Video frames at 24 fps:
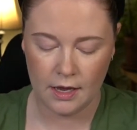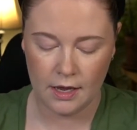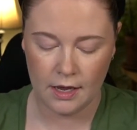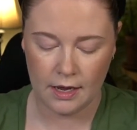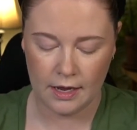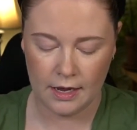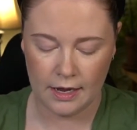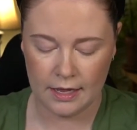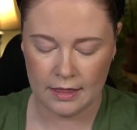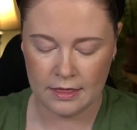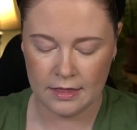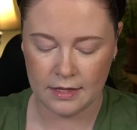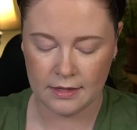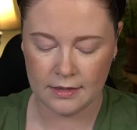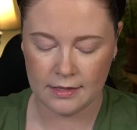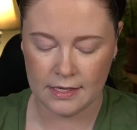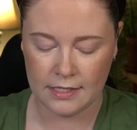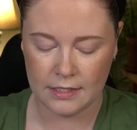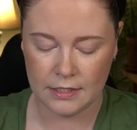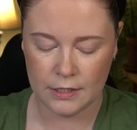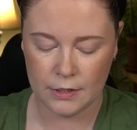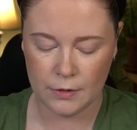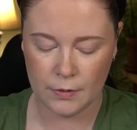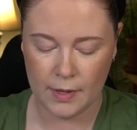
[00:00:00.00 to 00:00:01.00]
Uh, I think
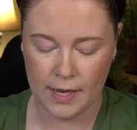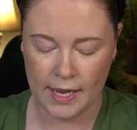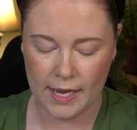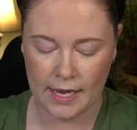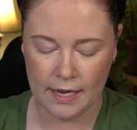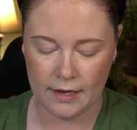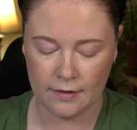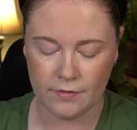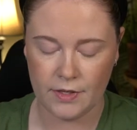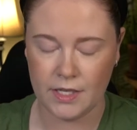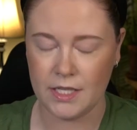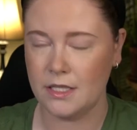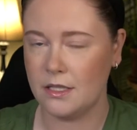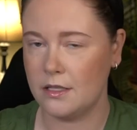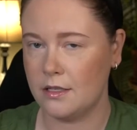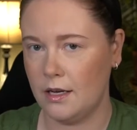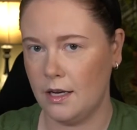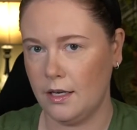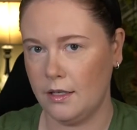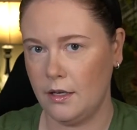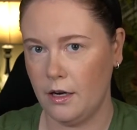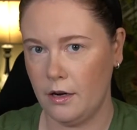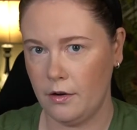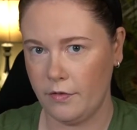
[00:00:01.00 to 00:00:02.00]
they do have in
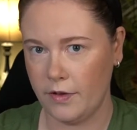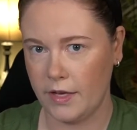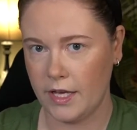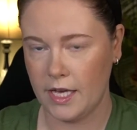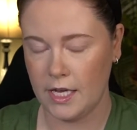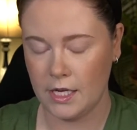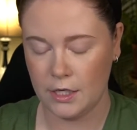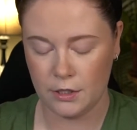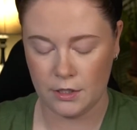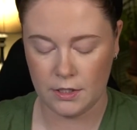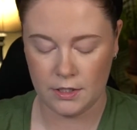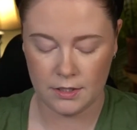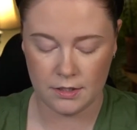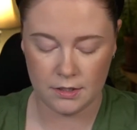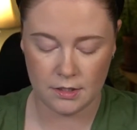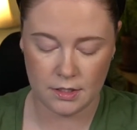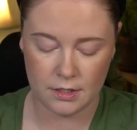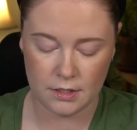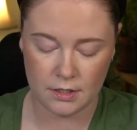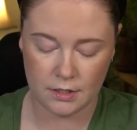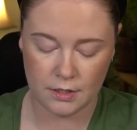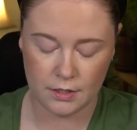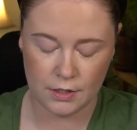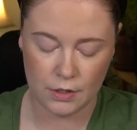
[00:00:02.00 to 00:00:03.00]
stock
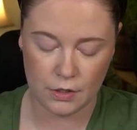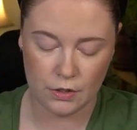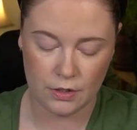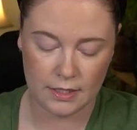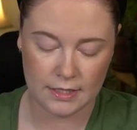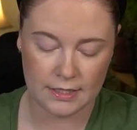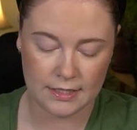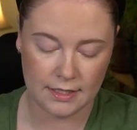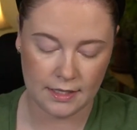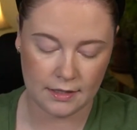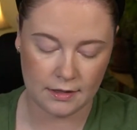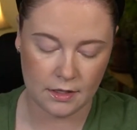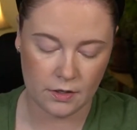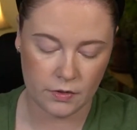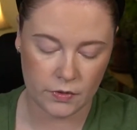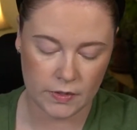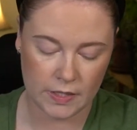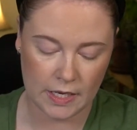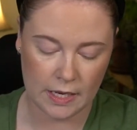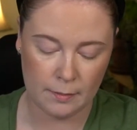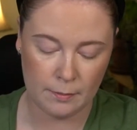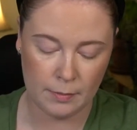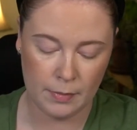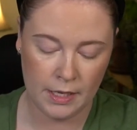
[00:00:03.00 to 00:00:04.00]
notifications, so you can set those
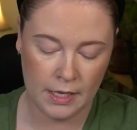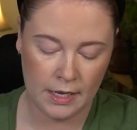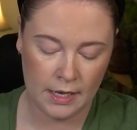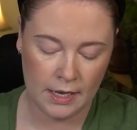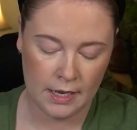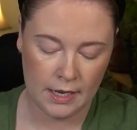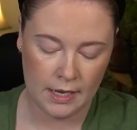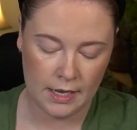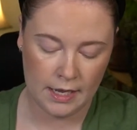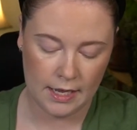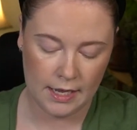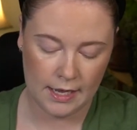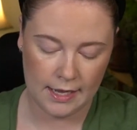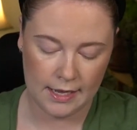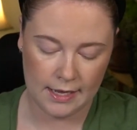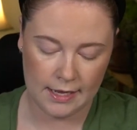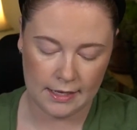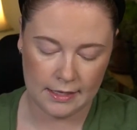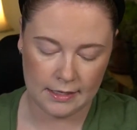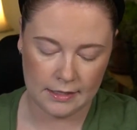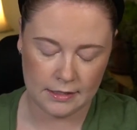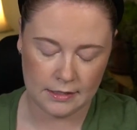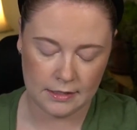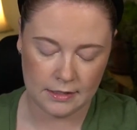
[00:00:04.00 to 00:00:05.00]
up
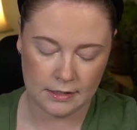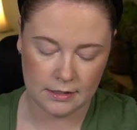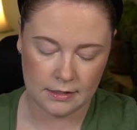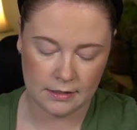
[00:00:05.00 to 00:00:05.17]
and